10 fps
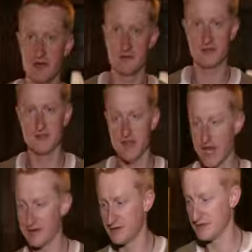of the
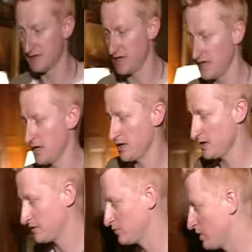set and see
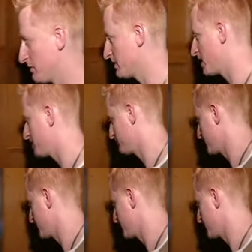uh, where we are in